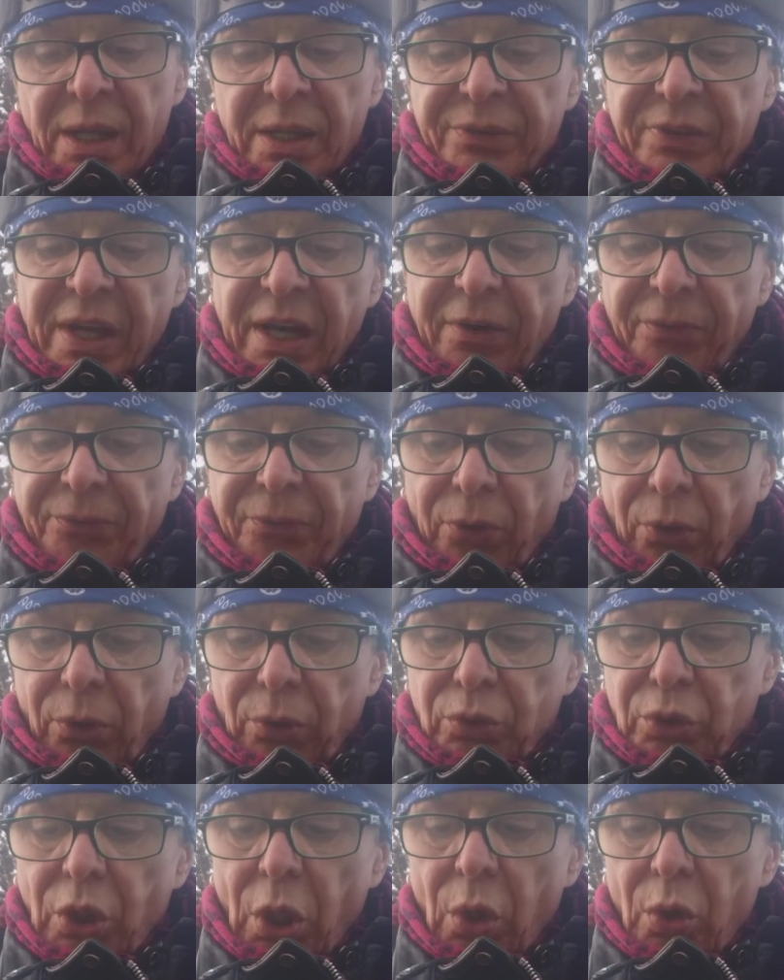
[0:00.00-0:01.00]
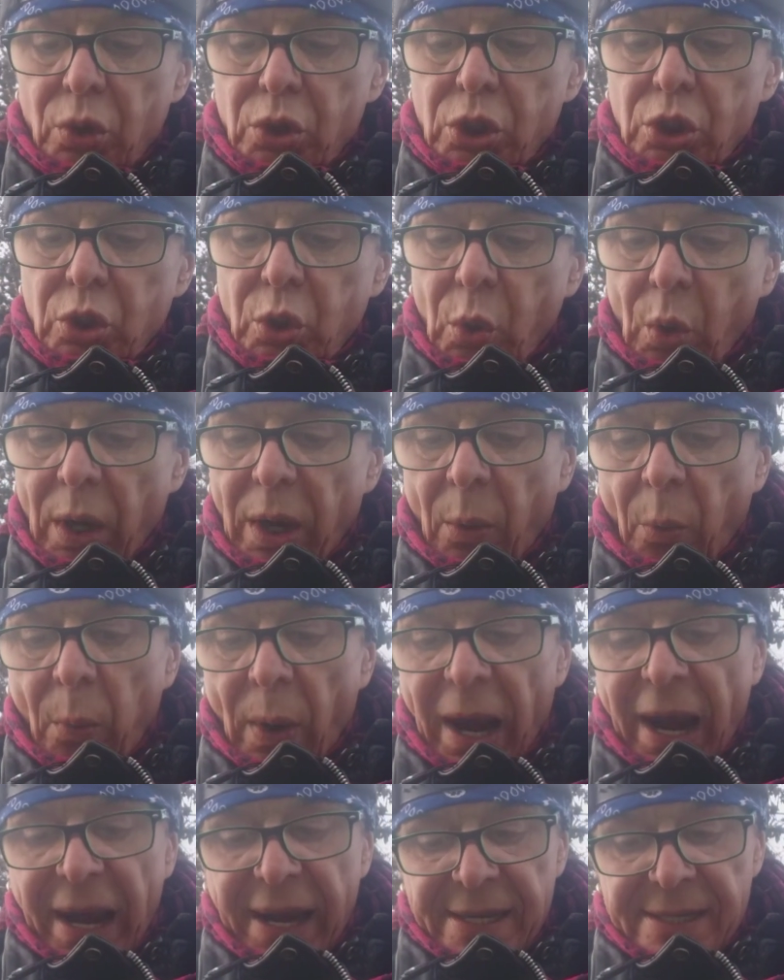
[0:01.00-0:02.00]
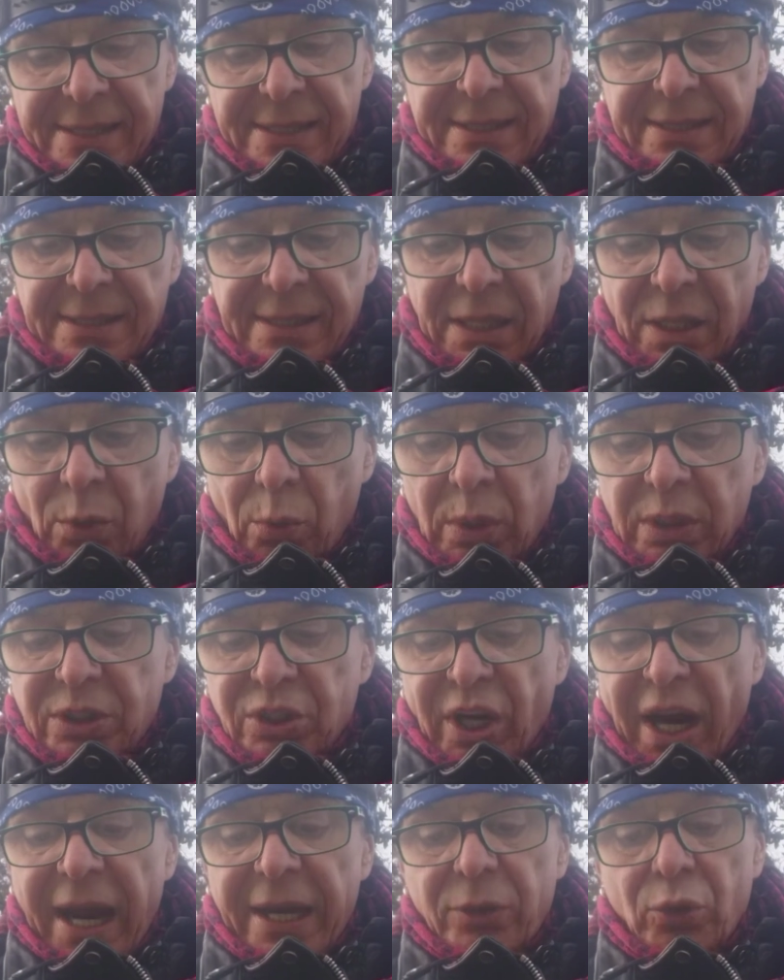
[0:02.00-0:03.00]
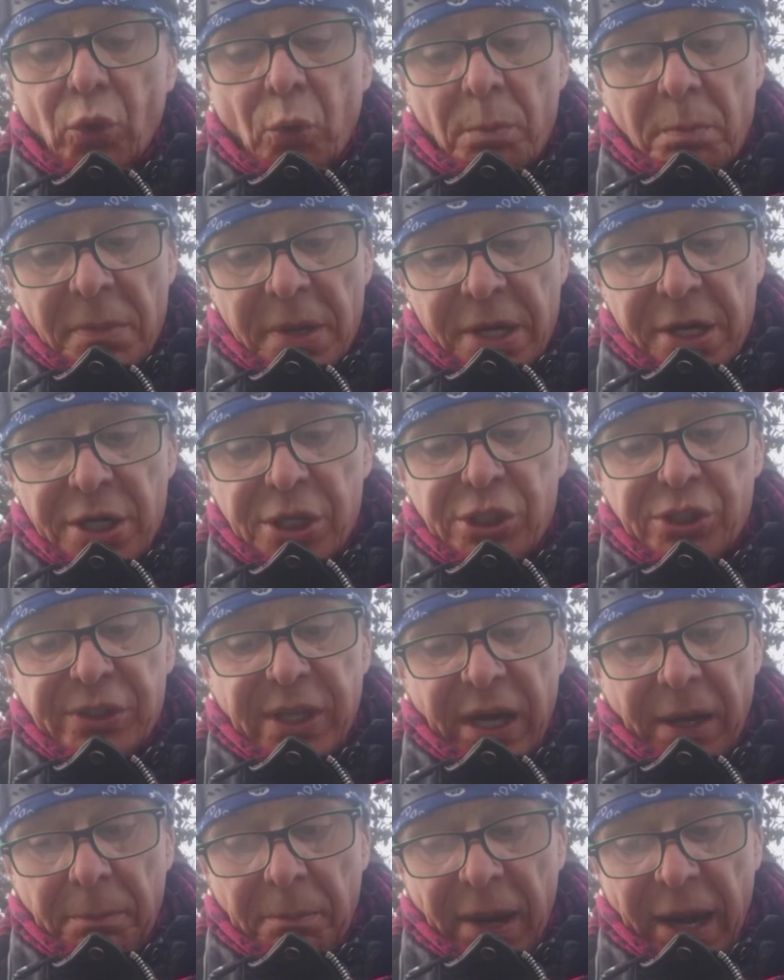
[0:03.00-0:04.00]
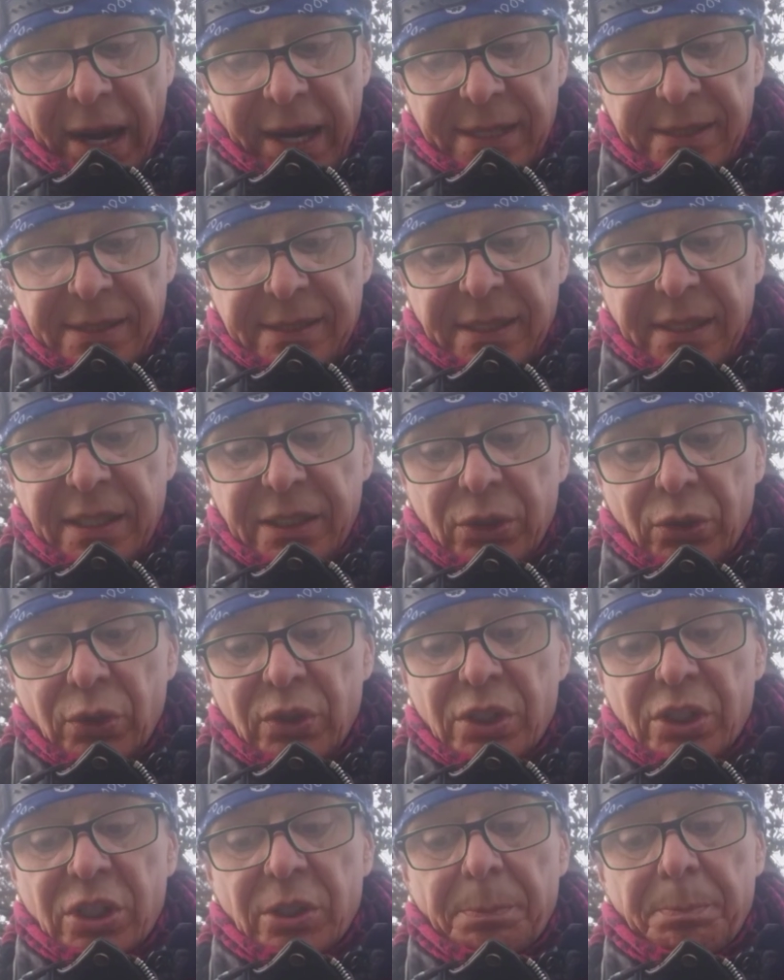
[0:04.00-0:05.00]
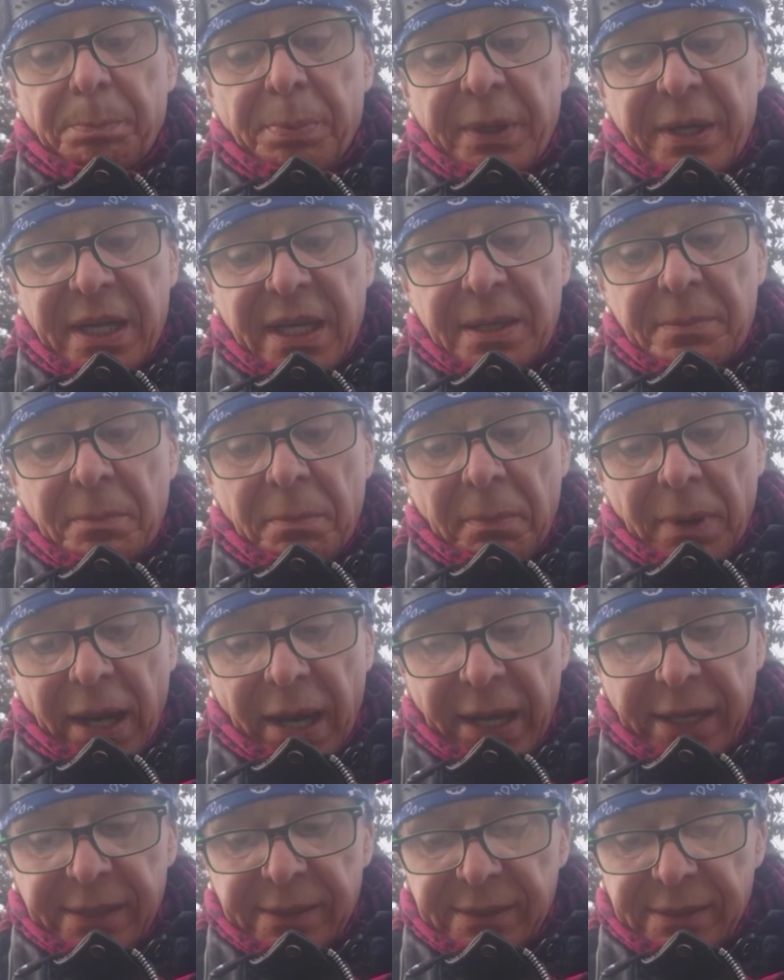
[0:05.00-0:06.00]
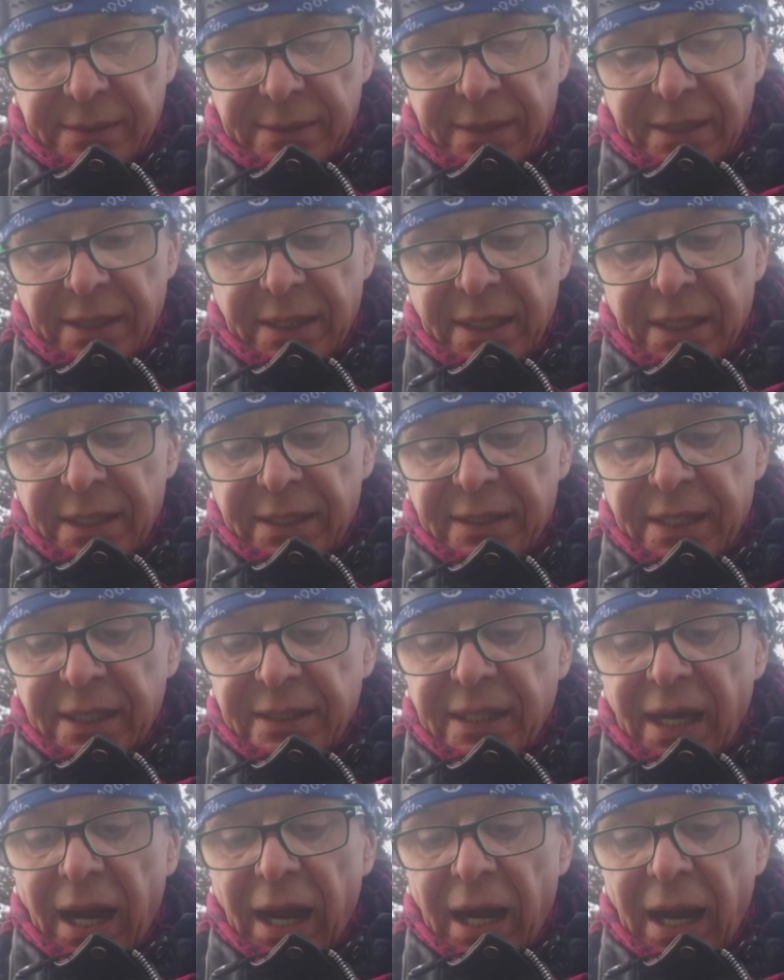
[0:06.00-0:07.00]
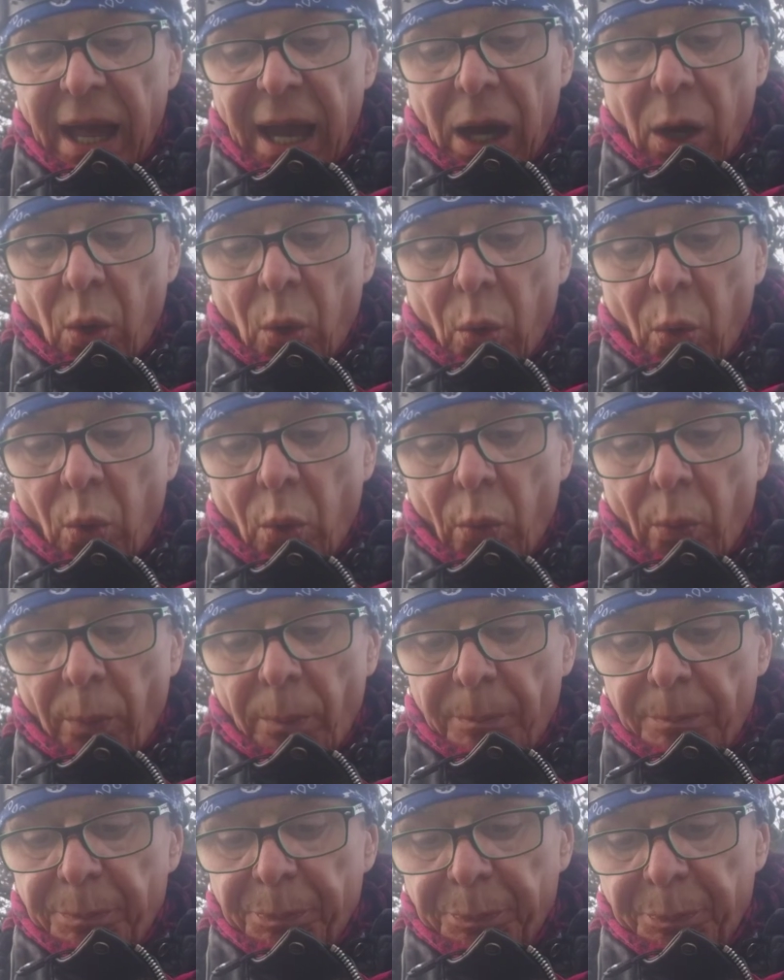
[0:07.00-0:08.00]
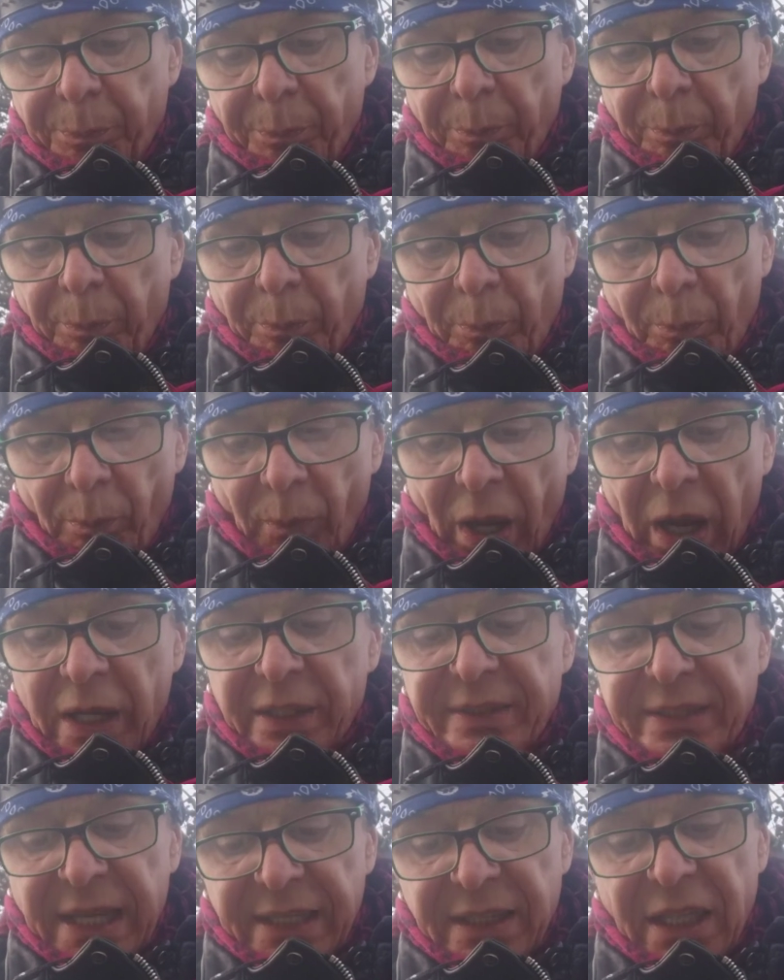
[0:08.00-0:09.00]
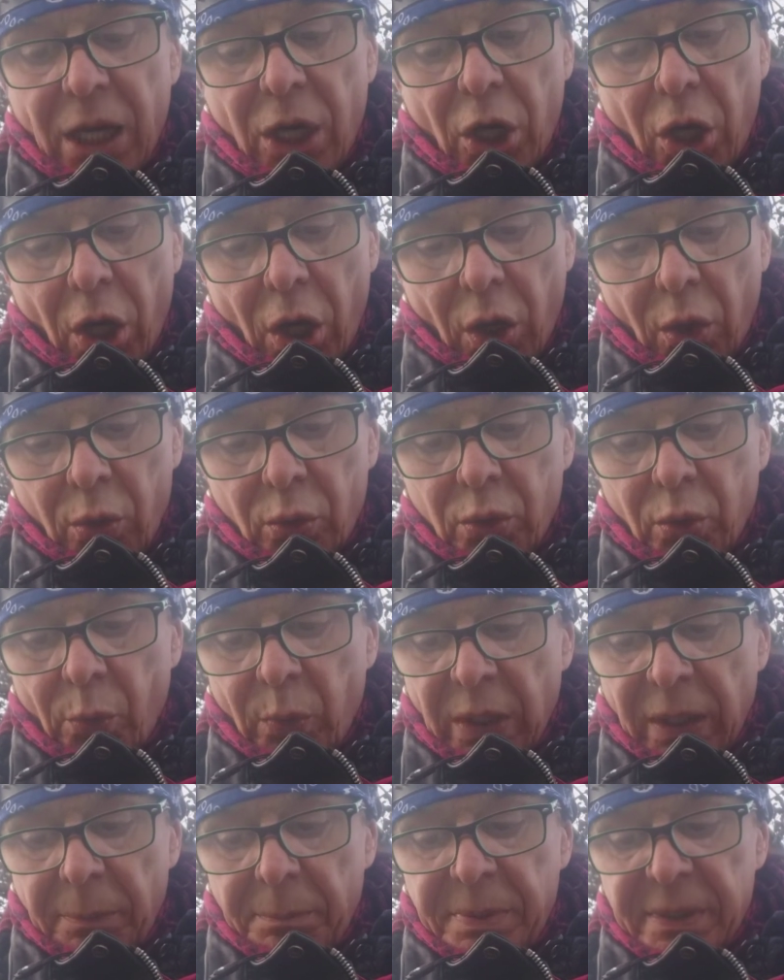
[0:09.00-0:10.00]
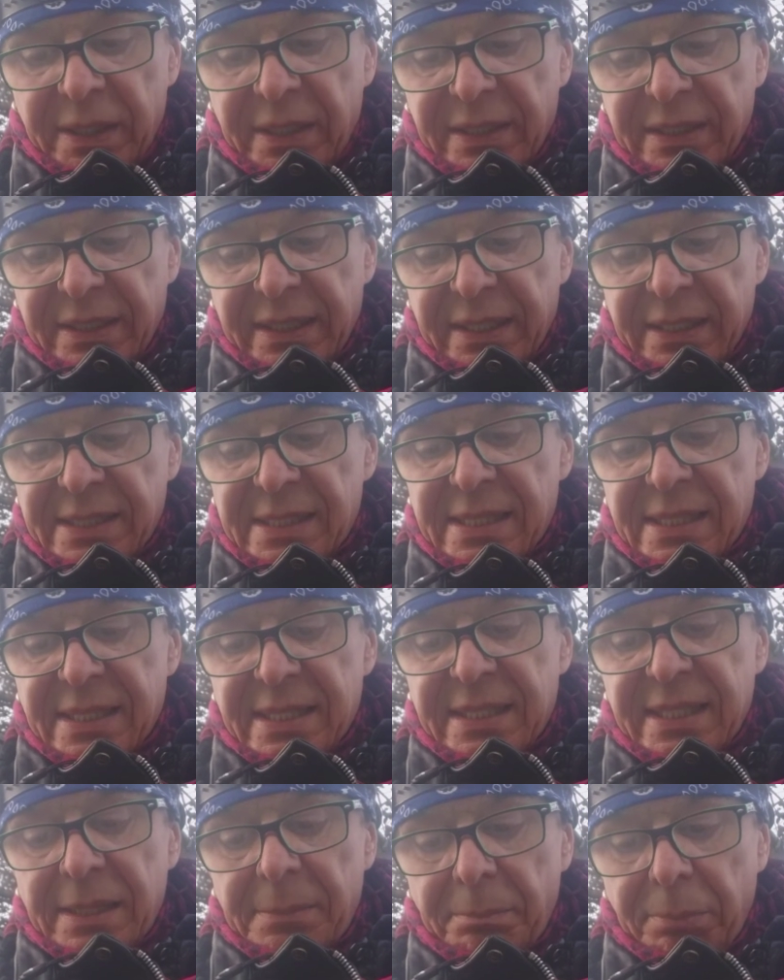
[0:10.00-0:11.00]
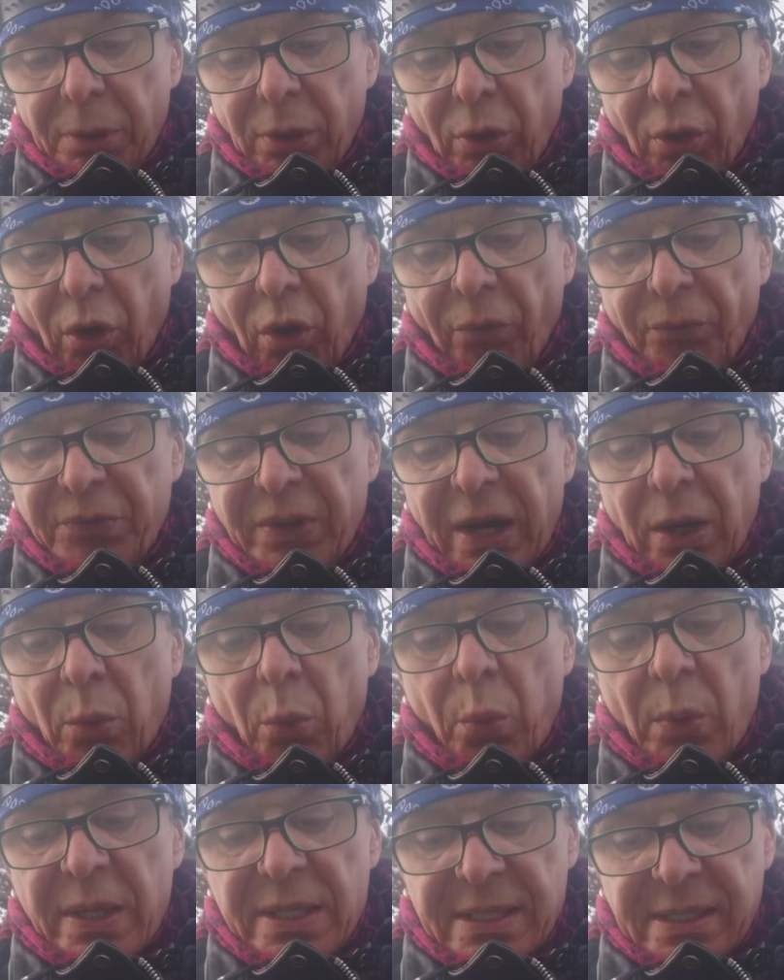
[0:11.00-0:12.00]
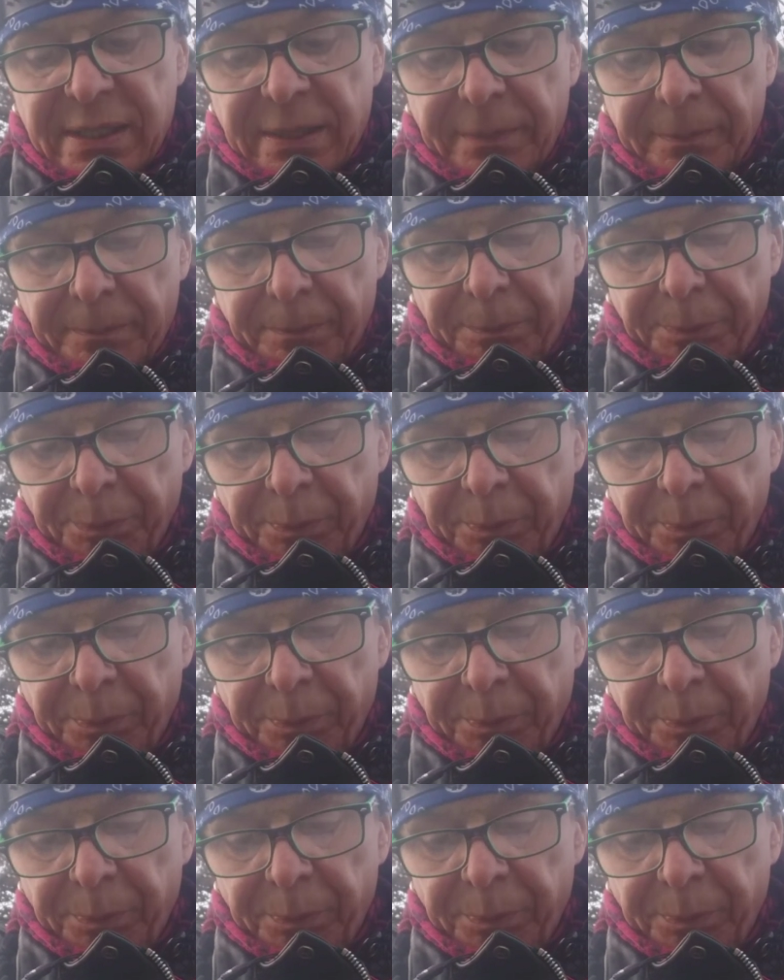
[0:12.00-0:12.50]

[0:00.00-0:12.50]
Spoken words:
Therefore, those who are wise will try to merge their minds into the Supreme Mind. That alone will be the symbol of their wisdom.